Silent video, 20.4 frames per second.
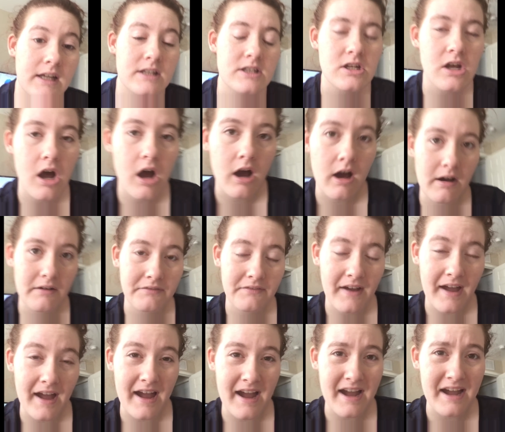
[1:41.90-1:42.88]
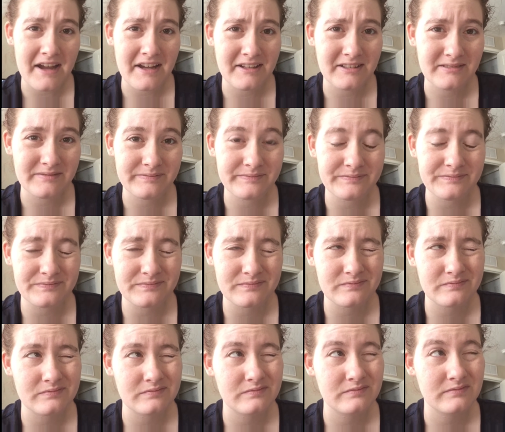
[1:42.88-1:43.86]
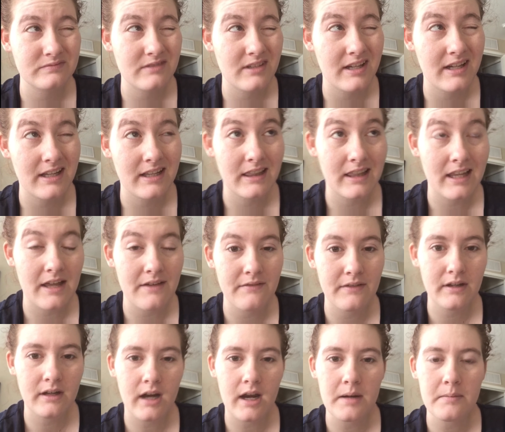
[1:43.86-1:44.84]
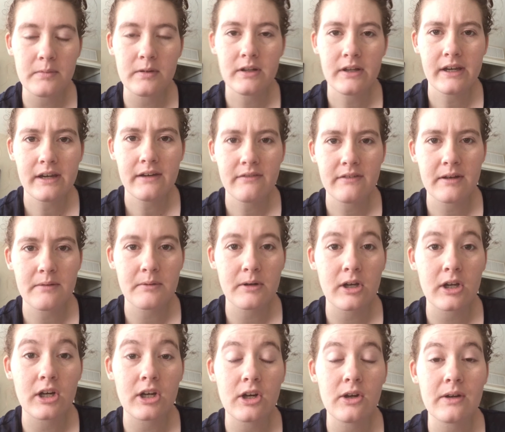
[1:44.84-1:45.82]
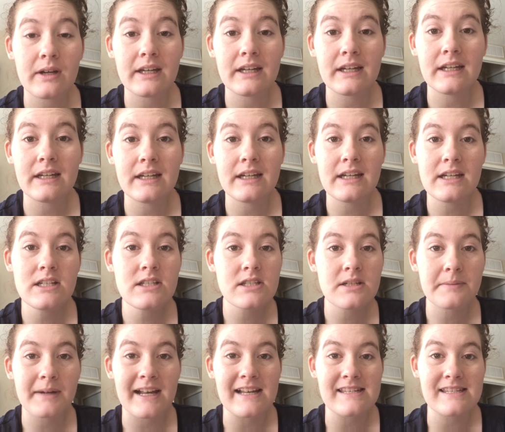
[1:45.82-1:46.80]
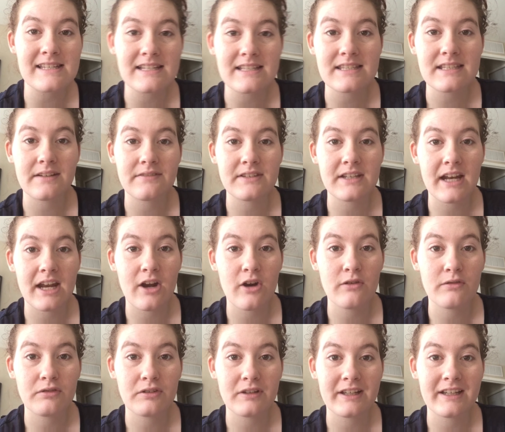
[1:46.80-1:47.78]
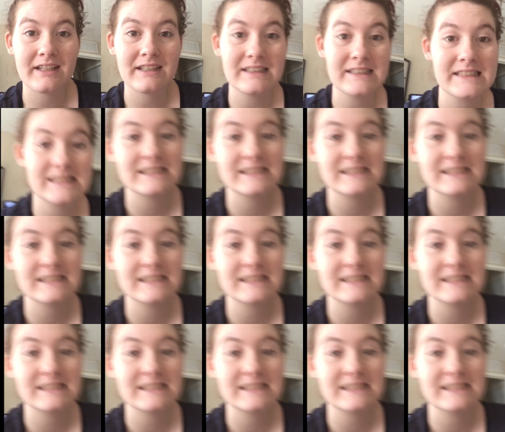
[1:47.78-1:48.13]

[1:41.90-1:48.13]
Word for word: gets off at 11, I believe, and we're going to go get Easter basket stuff today, hopefully.